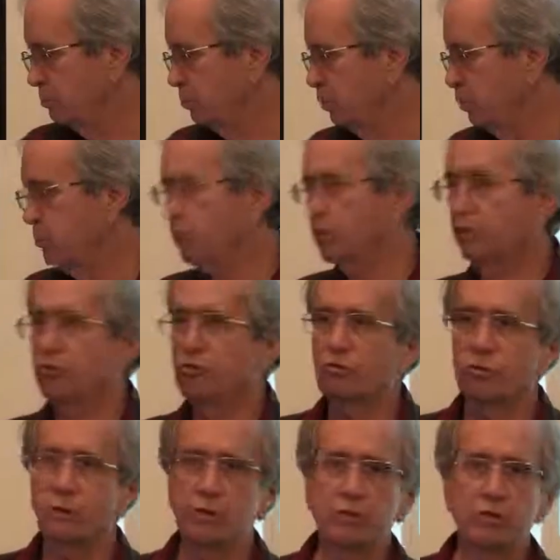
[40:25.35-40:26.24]
But when you
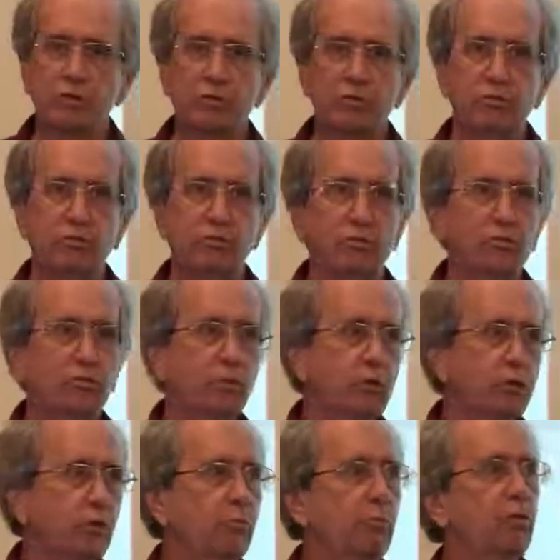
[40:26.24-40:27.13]
switch to,
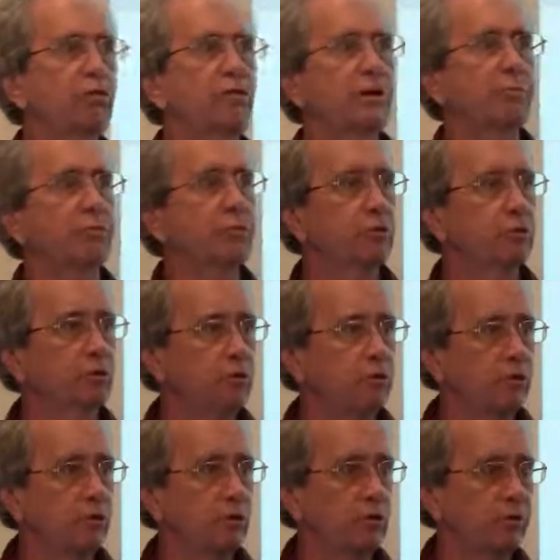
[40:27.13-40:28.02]
when you move up to
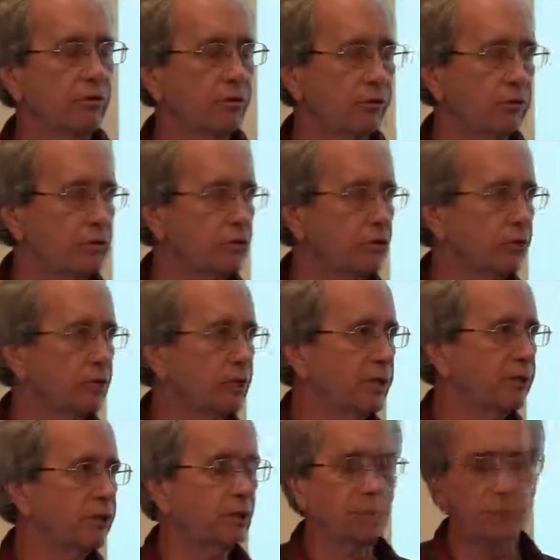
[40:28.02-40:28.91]
the
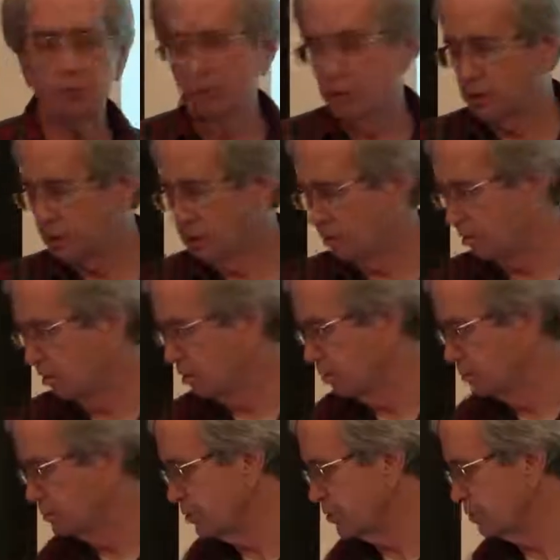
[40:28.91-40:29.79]
32-bit chips like
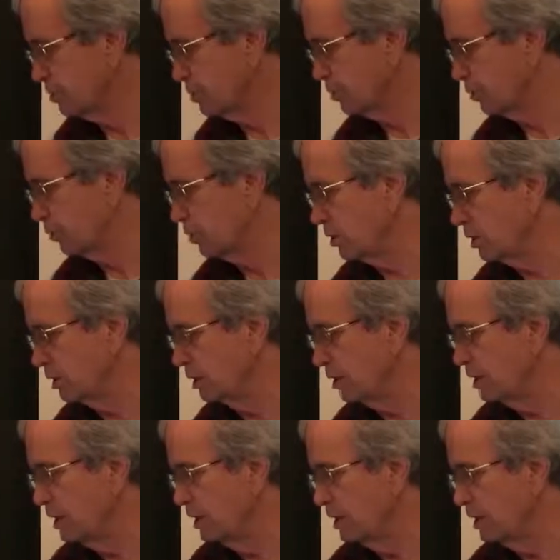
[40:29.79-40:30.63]
ARMs and so on,